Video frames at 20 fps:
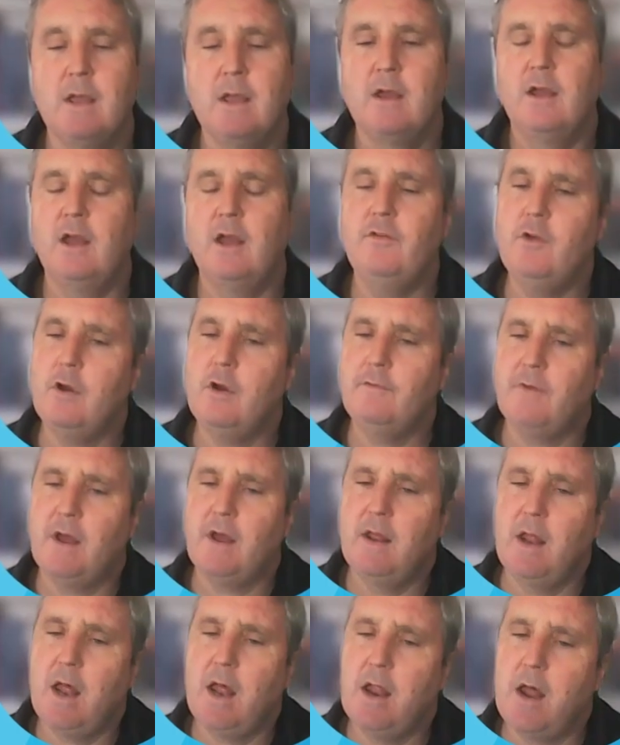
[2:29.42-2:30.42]
If you have
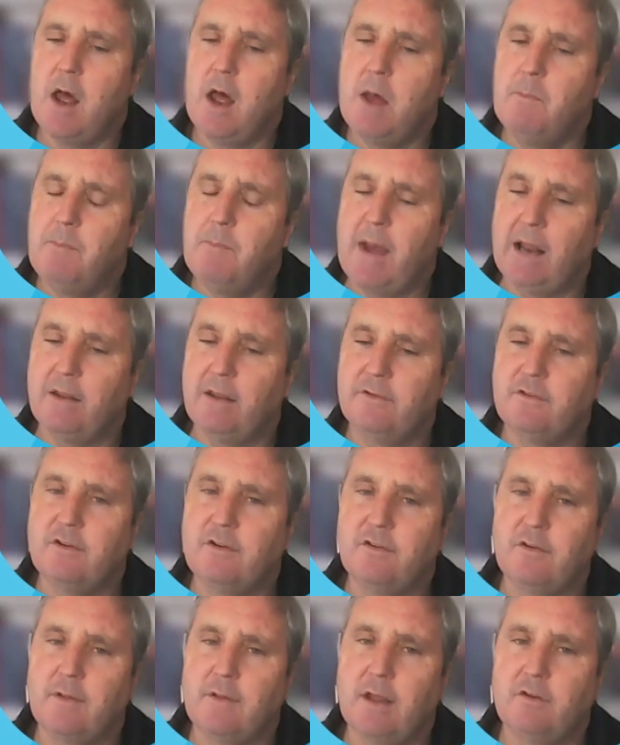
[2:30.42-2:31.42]

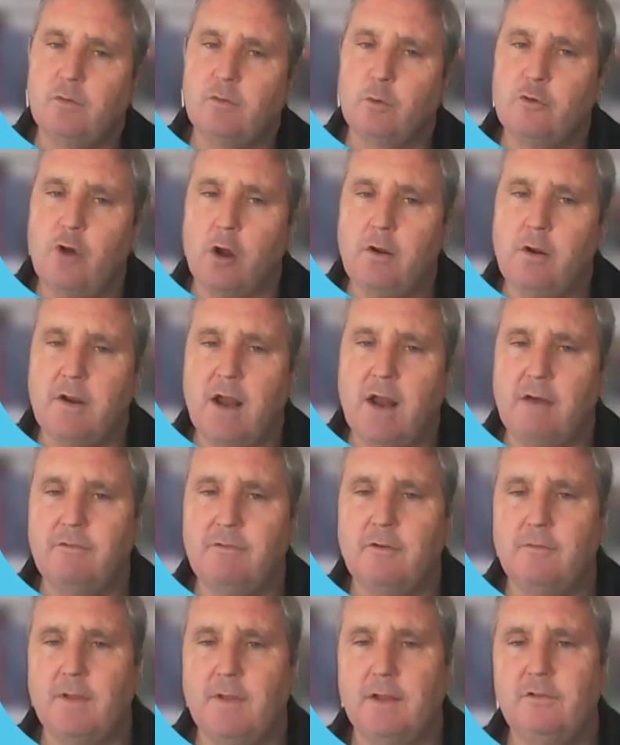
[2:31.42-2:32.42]
imbalances in this or not
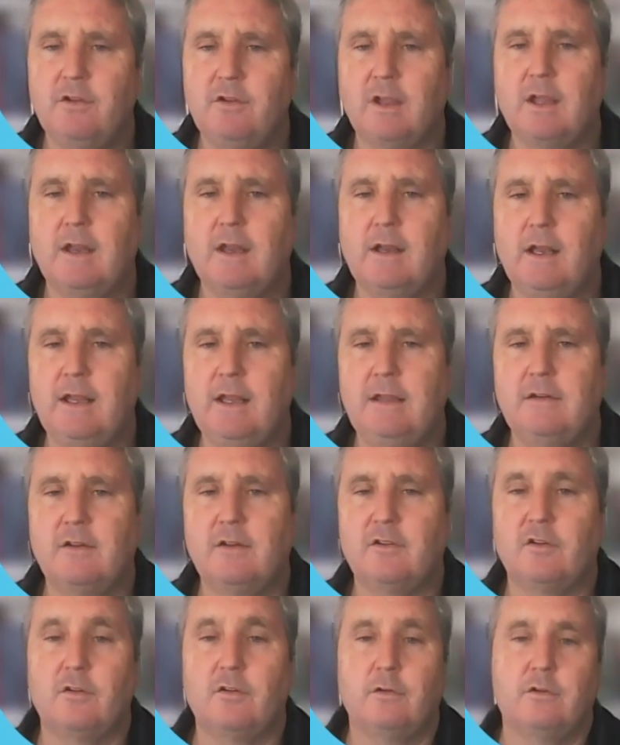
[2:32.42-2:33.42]
enough of this, it can lead
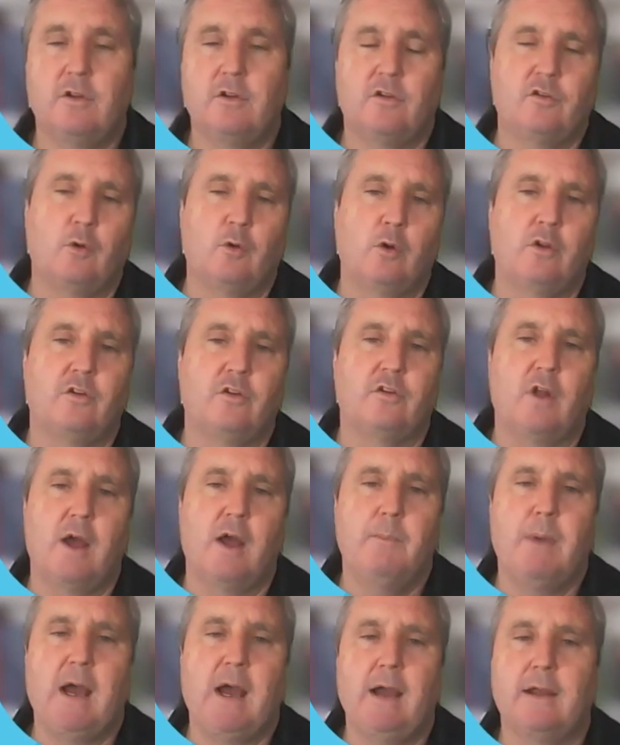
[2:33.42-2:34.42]
to disorders
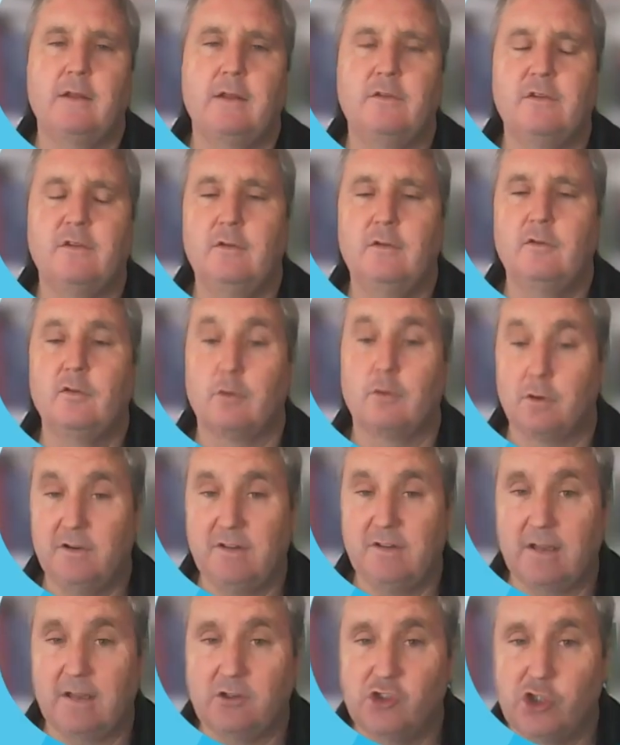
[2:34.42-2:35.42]
like Parkinson's or
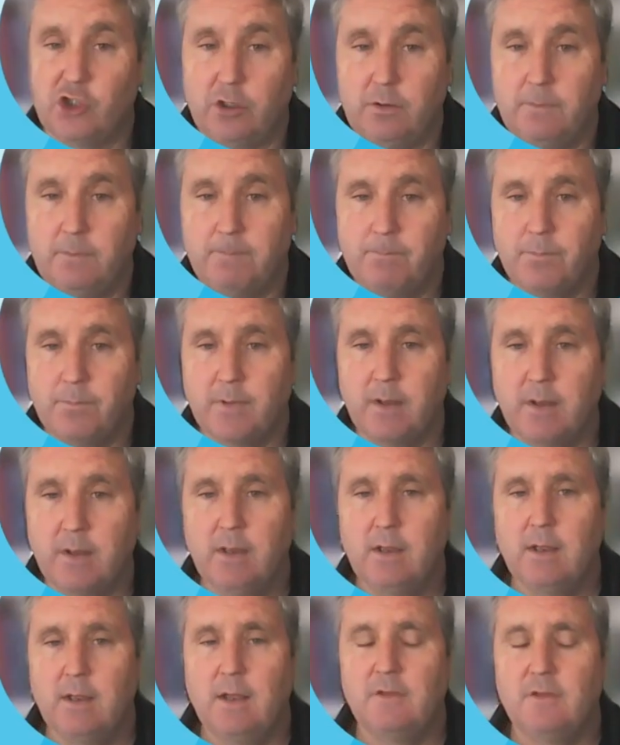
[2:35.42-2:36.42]
addiction.
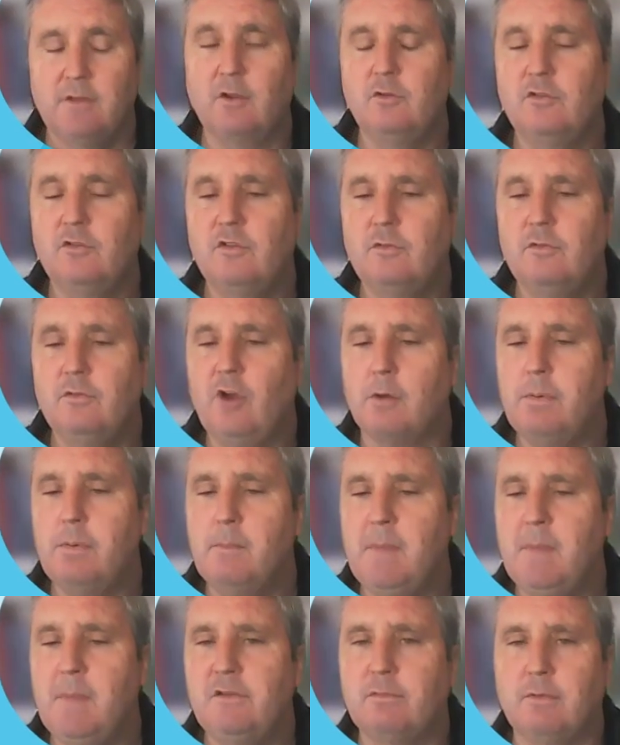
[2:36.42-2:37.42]
So
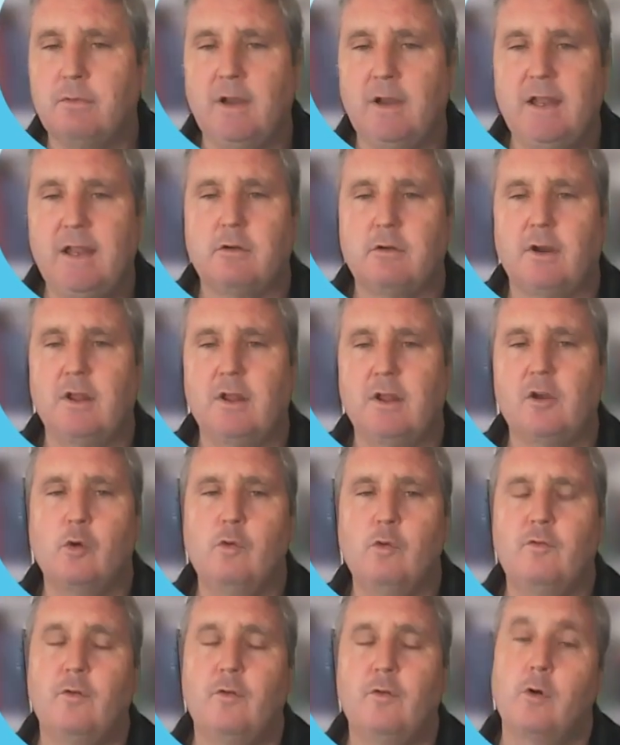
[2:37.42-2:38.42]
dopamine is really
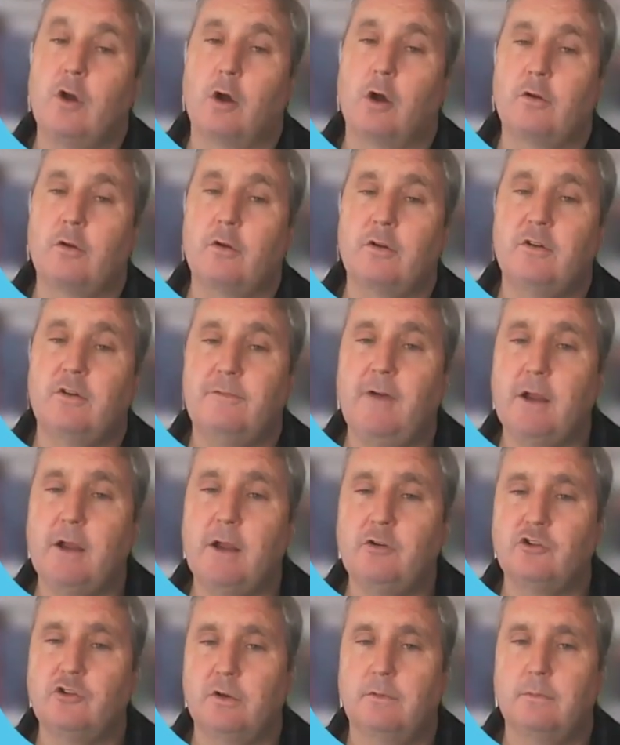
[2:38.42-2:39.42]
critical for cognitive
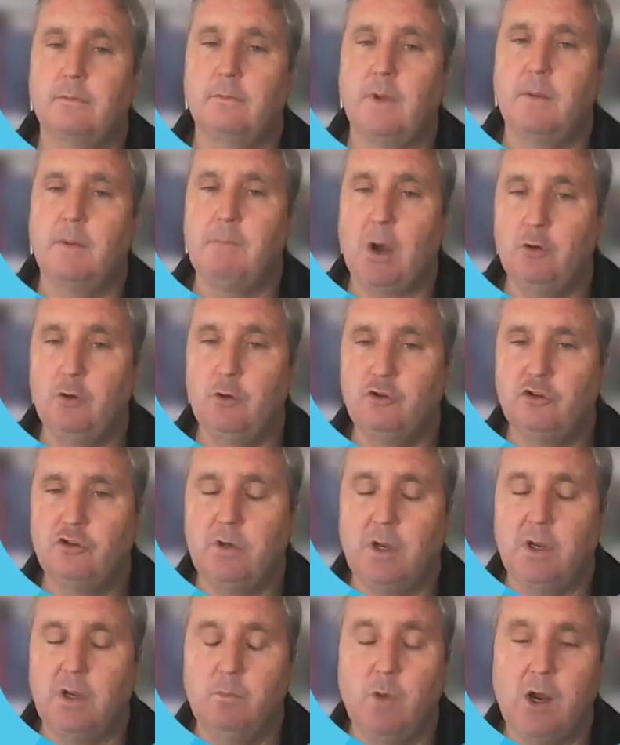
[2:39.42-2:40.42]
function,
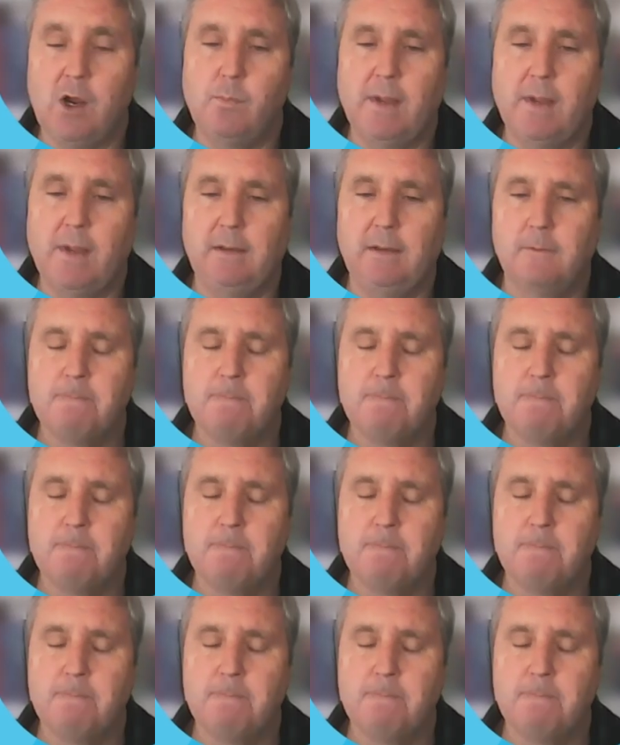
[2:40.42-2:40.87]
emotion, and well-being.